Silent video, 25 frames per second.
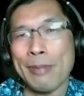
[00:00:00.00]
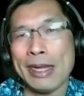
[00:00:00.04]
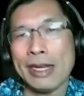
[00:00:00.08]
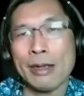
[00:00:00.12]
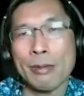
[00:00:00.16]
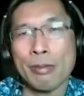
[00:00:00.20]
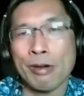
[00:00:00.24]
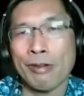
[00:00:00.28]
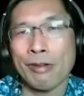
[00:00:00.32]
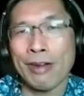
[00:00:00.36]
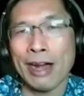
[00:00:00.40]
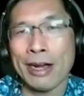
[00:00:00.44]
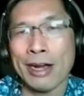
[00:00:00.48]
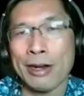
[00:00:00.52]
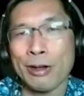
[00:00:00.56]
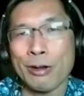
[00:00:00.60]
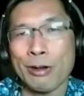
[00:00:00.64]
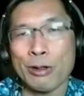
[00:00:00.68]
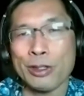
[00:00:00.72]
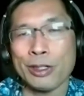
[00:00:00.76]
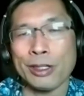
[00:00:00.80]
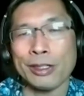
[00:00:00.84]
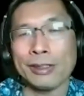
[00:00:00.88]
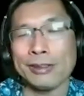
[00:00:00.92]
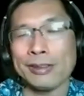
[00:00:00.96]

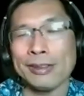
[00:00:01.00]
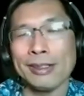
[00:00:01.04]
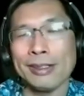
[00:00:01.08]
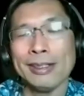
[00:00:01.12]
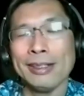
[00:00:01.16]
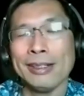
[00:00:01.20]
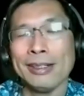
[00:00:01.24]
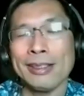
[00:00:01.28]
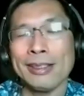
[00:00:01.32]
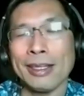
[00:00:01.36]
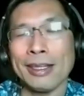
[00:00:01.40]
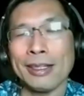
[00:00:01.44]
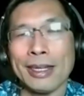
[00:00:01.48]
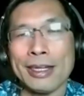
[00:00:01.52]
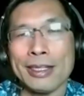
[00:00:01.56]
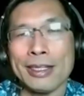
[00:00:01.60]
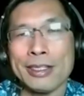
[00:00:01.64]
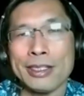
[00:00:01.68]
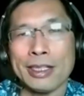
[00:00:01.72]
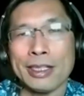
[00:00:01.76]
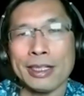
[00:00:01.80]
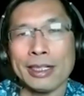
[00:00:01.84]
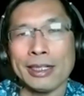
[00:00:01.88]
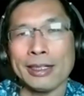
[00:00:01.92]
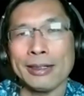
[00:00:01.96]
providers and they like
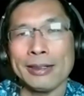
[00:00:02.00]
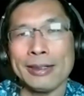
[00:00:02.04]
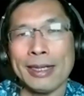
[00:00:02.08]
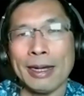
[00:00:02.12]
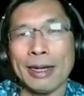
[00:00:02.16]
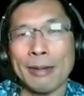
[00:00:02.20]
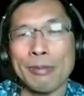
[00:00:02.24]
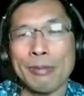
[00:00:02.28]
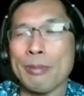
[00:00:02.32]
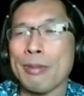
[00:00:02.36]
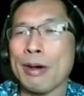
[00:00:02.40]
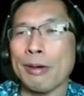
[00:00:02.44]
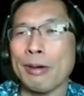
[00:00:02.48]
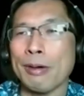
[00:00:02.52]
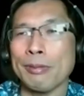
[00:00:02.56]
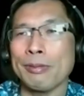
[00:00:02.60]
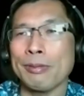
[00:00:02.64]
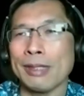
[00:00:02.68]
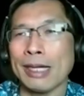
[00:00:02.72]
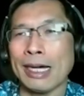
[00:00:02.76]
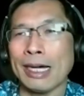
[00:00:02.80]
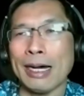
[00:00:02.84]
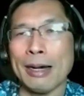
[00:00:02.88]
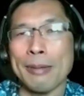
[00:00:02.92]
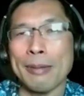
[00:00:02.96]
to you know, promote
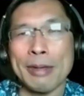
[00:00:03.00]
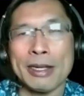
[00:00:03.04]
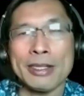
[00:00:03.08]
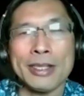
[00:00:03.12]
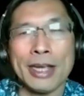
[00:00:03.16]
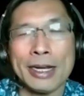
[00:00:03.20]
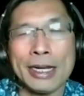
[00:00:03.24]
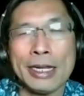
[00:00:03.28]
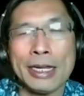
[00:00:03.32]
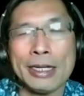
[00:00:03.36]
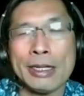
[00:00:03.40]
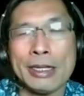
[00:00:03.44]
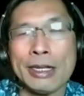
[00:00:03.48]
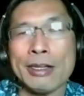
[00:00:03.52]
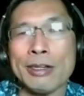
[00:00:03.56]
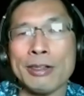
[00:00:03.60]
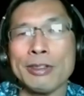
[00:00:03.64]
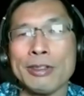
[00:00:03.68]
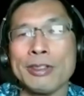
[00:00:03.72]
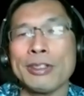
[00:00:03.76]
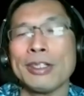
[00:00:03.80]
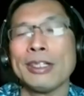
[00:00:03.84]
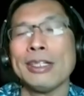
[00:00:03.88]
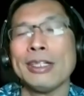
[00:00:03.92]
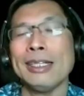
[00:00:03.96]
um, exciting
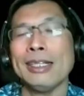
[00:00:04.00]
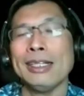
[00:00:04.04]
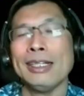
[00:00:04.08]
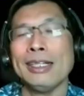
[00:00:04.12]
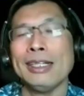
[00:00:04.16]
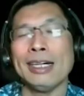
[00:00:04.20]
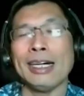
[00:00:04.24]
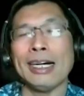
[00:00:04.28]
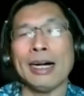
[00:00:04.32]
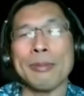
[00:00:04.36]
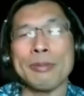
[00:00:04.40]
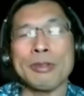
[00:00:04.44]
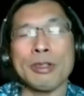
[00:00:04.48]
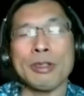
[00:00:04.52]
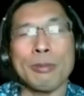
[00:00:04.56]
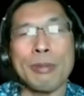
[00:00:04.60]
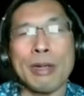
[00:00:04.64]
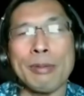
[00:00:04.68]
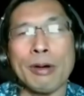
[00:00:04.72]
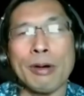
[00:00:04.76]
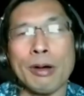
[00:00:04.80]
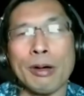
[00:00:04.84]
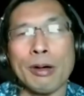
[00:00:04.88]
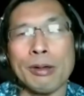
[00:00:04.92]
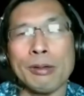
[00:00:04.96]
news. Um, so
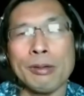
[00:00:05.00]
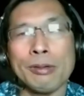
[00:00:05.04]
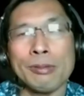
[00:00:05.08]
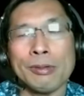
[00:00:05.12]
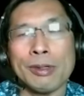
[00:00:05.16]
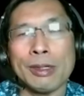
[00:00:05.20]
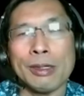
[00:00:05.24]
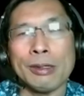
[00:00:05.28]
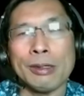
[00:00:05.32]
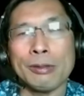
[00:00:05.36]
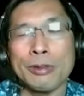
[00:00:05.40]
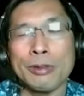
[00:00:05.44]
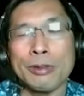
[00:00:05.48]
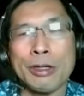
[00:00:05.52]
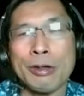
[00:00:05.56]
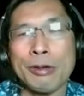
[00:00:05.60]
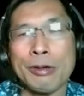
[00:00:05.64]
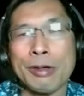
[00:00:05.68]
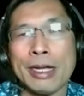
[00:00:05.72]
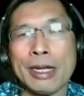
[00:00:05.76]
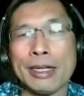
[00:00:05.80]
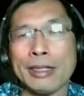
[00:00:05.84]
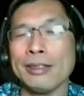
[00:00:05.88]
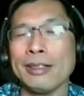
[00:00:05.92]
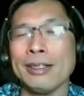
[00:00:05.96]
people will tune
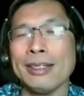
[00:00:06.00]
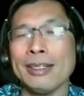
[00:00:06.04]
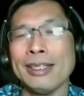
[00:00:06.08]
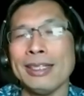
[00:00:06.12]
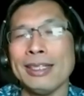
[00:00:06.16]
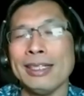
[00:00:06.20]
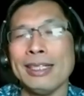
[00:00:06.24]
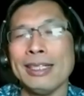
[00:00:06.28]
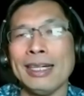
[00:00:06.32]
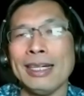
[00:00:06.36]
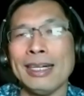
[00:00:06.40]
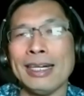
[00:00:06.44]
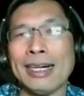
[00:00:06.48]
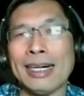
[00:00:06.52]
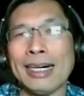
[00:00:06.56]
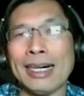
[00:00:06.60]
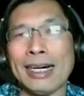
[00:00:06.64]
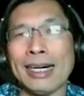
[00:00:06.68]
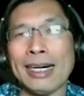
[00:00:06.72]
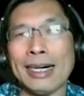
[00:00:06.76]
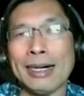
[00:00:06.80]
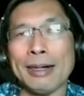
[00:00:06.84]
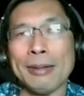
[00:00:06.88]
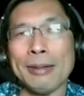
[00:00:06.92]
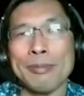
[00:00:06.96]
in
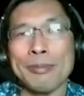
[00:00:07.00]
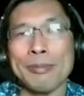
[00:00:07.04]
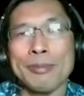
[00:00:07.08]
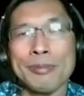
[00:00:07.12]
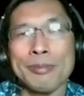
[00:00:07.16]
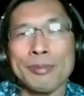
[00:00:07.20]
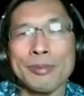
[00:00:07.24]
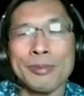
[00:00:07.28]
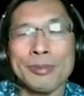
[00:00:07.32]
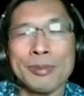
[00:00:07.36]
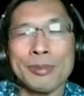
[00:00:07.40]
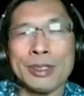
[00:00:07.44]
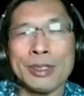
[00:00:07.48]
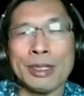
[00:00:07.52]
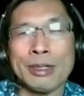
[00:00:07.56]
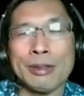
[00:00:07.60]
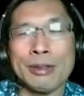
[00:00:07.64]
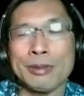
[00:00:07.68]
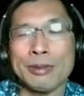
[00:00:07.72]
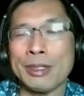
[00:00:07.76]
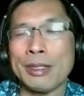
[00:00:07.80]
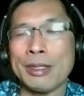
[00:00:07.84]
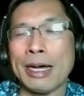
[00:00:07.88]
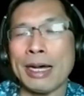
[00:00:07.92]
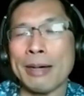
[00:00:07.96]
um, to,
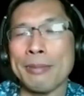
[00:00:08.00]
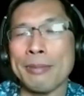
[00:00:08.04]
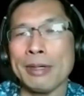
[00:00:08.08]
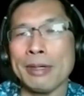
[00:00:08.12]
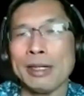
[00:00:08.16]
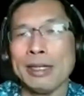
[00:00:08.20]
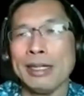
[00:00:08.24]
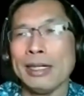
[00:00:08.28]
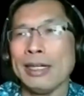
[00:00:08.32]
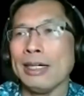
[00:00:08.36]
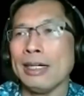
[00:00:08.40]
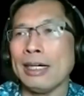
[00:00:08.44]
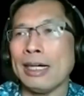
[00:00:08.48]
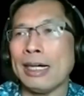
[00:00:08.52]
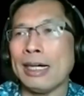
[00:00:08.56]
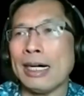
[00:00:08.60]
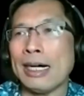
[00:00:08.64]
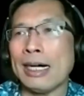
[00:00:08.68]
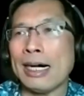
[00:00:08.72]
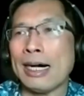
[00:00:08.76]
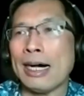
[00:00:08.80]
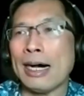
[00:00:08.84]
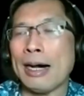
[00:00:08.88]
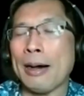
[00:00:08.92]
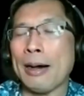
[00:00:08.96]
to them.
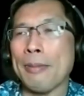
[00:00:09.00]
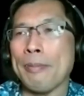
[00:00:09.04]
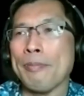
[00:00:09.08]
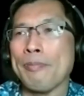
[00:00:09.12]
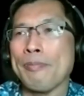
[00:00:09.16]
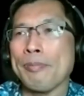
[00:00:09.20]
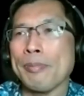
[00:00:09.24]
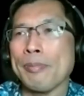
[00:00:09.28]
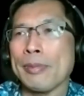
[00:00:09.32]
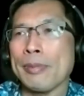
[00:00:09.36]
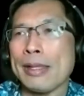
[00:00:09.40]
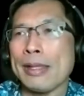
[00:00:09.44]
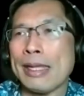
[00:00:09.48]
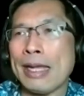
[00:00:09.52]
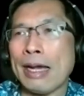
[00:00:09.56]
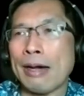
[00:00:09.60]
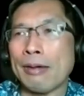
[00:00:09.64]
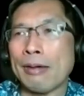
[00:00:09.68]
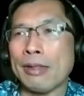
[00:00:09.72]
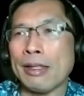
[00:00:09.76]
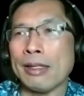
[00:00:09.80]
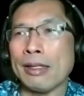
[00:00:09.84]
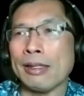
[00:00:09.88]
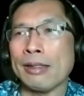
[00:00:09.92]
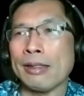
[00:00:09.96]
Um, you know,
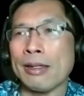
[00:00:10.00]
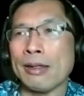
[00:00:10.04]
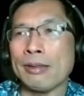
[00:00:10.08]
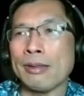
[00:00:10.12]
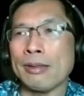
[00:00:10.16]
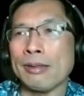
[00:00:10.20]
the,